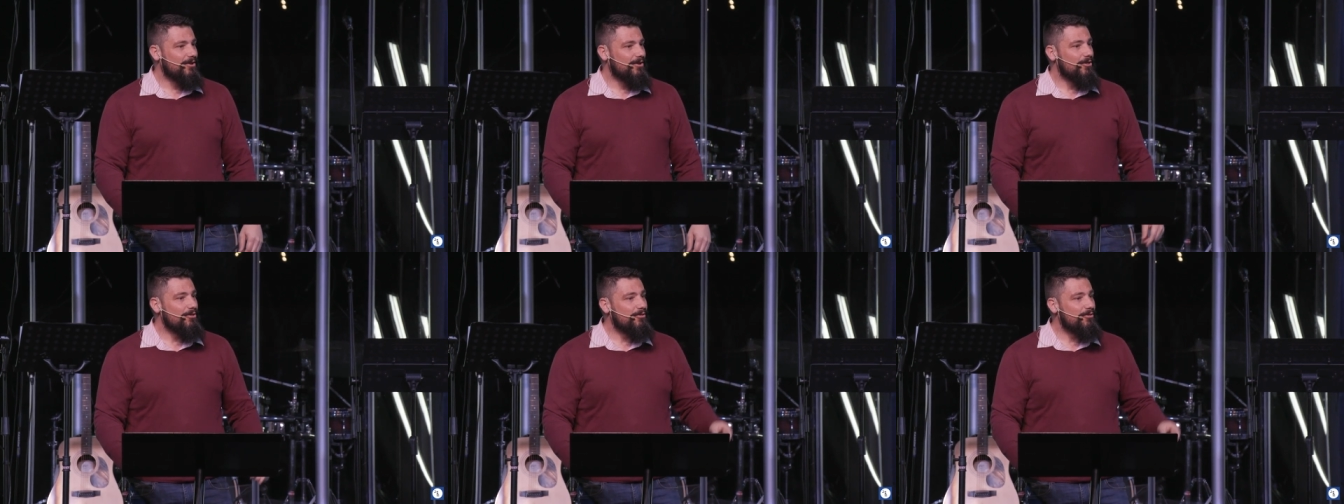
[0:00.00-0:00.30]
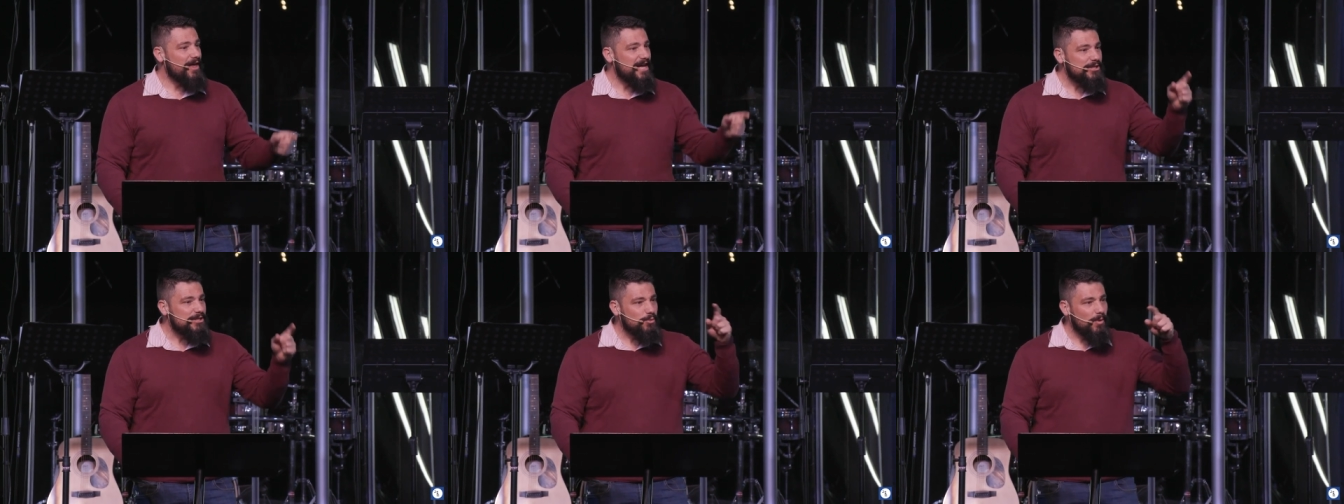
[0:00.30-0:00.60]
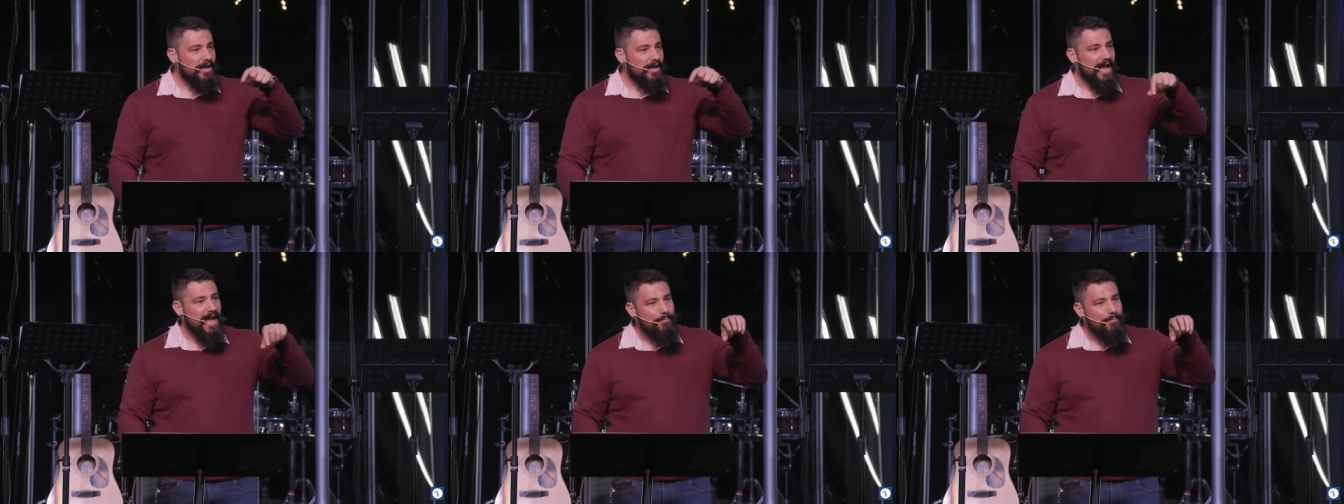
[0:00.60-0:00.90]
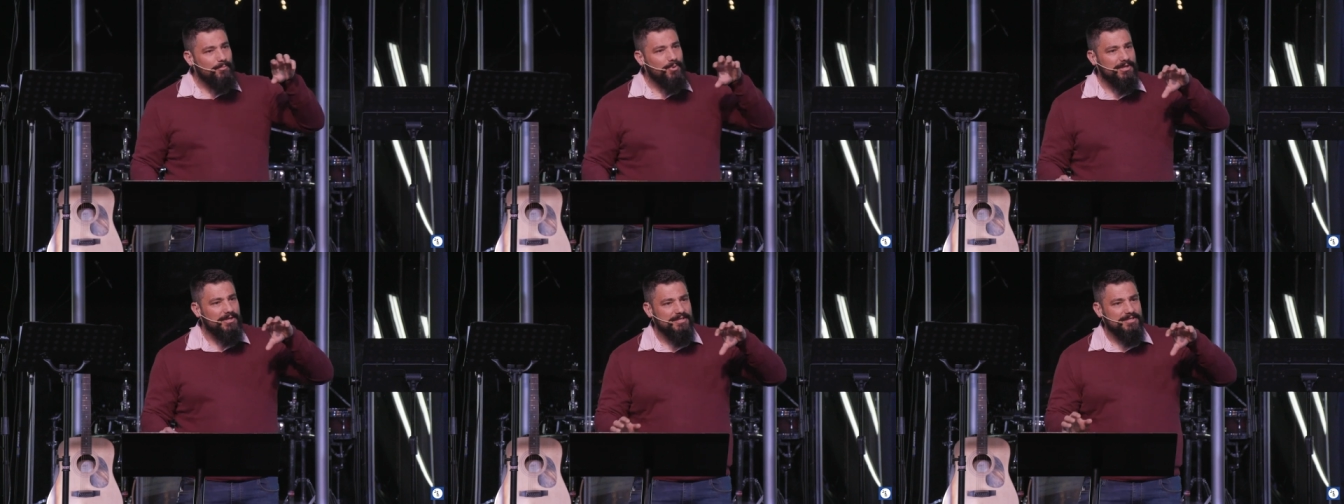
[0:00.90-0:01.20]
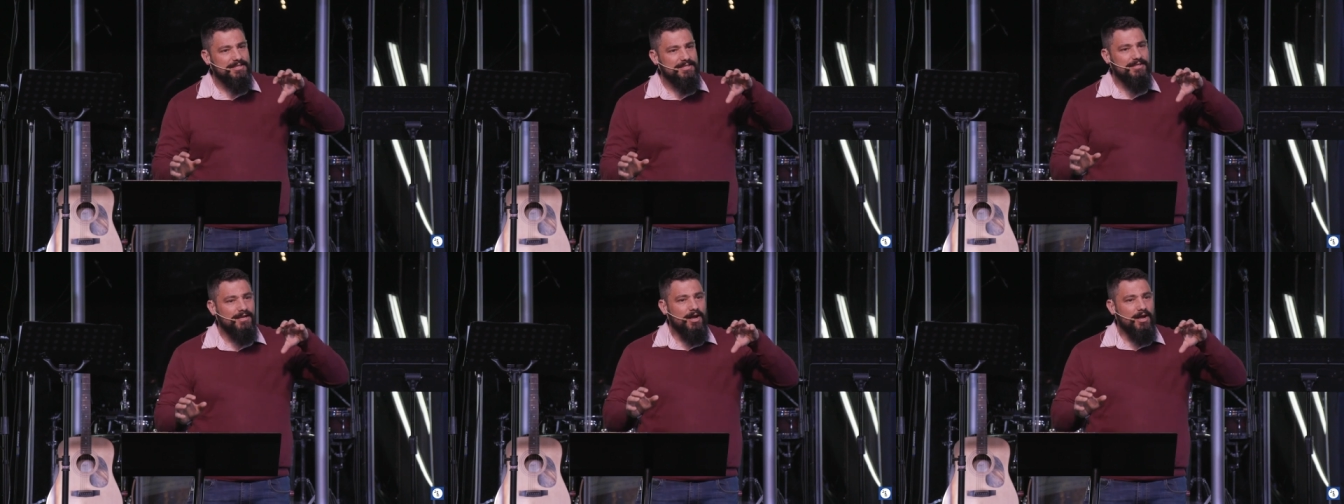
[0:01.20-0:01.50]
That's what
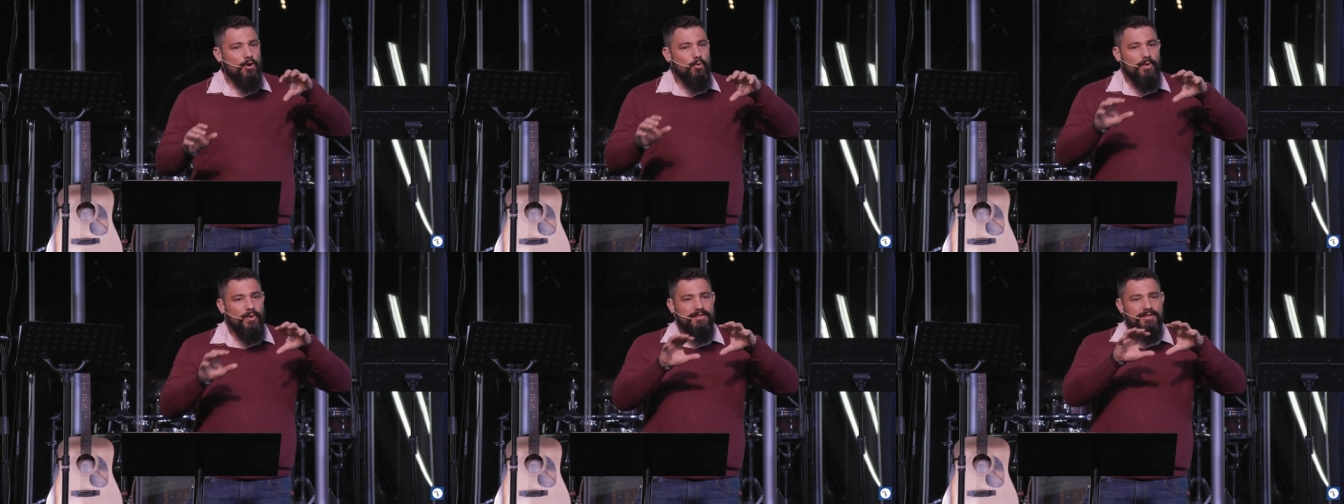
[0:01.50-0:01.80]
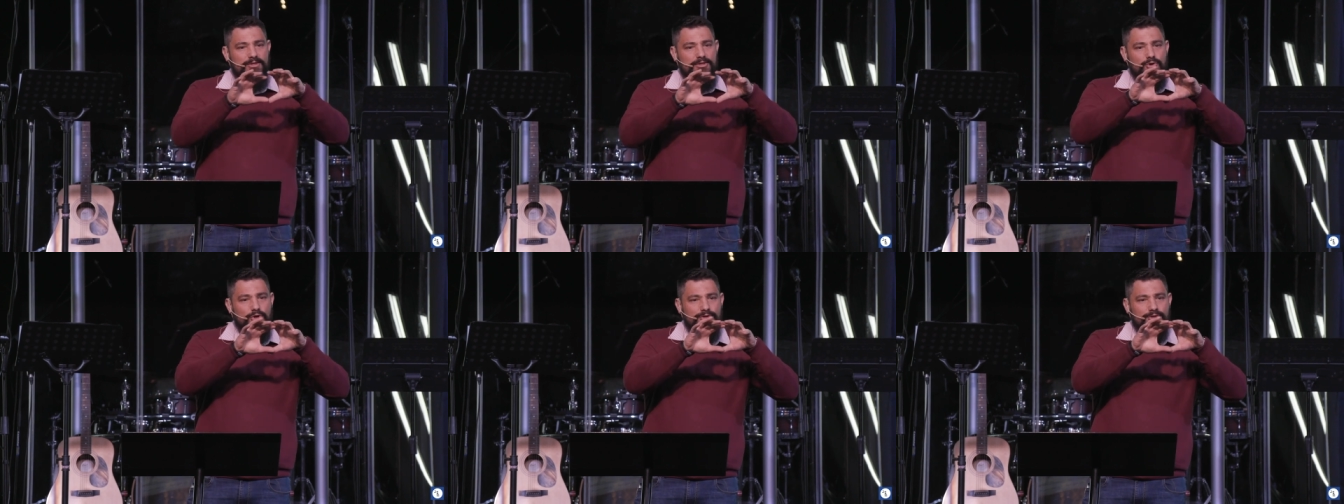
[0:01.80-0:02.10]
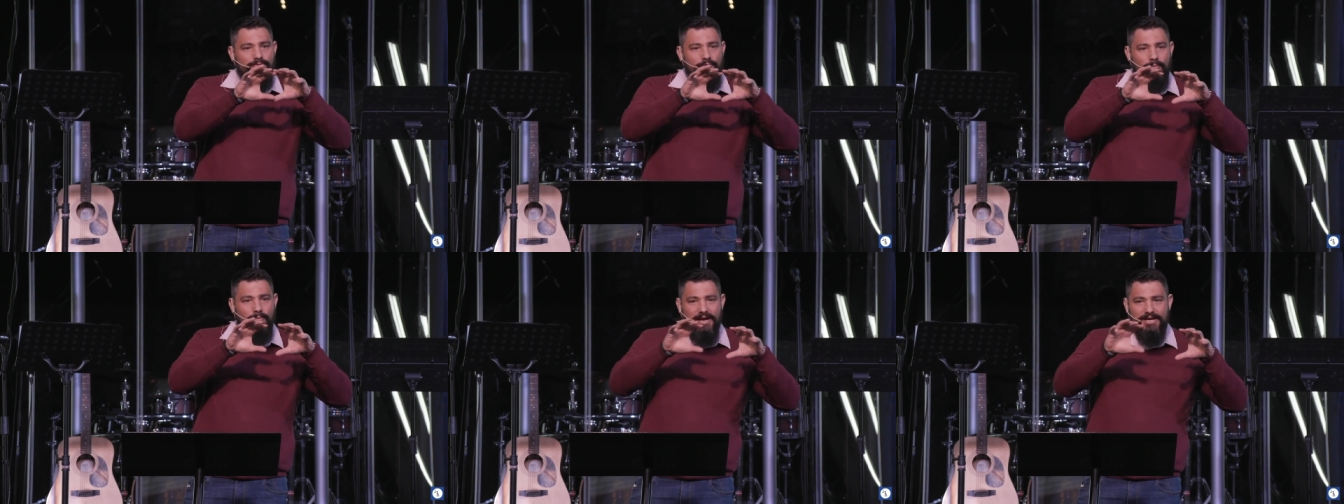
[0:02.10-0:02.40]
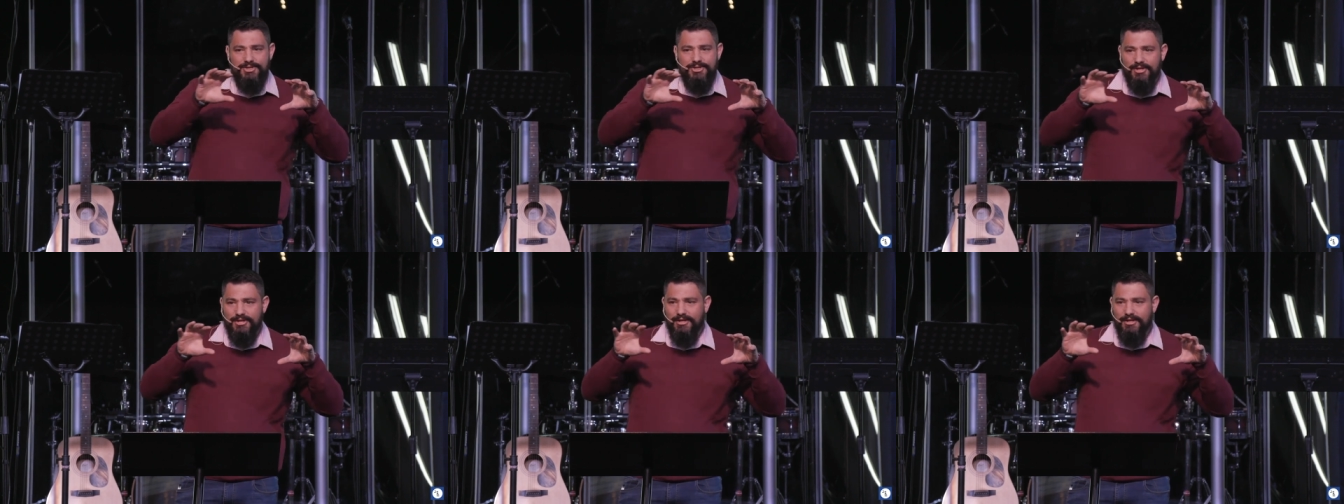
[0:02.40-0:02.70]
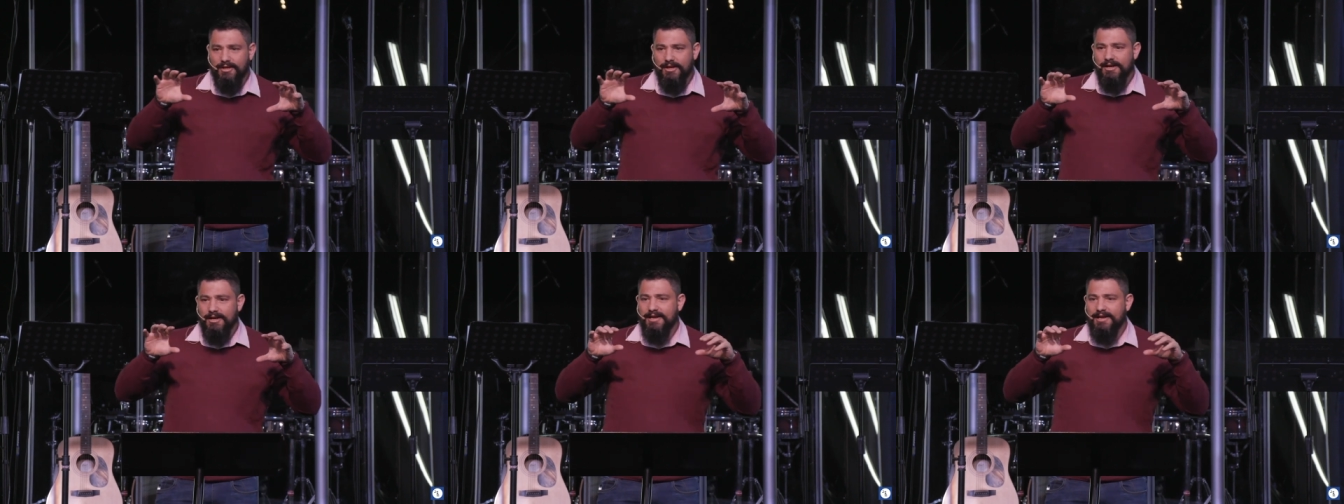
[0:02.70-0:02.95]
happens when the transformation